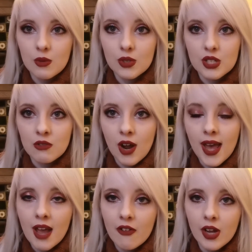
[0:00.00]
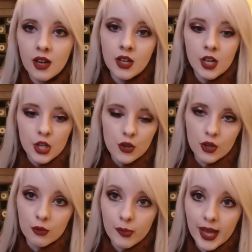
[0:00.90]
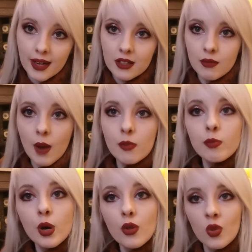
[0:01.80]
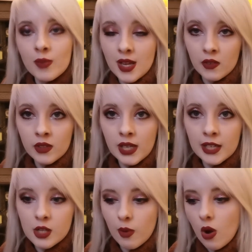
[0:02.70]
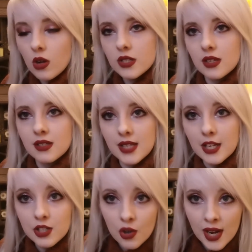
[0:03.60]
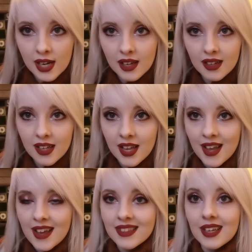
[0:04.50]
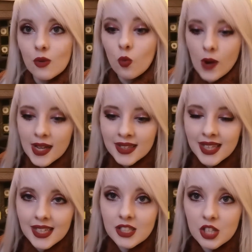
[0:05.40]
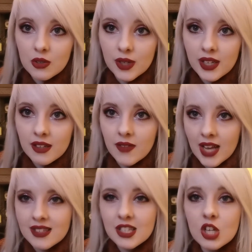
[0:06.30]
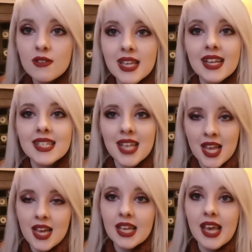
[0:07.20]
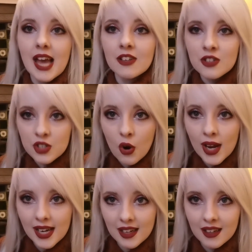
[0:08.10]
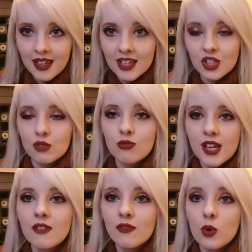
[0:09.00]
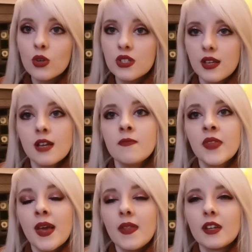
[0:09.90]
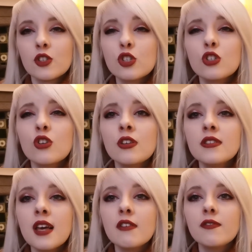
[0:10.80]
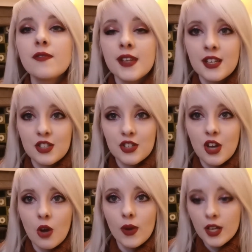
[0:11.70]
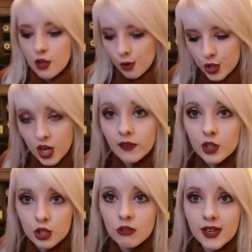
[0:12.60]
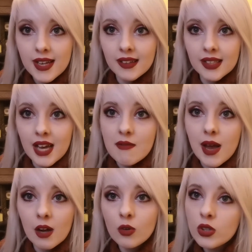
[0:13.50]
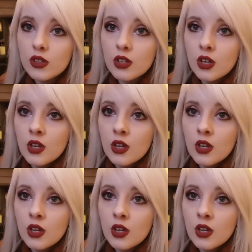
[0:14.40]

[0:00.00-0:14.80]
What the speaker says: towards the right area, you can pick them up, put them in the litter box and say toilet. Then when they do it, as they're doing it, say it again, toilet, just reinforce it. And then as soon as they're finished going, you shove a treat in their mouth,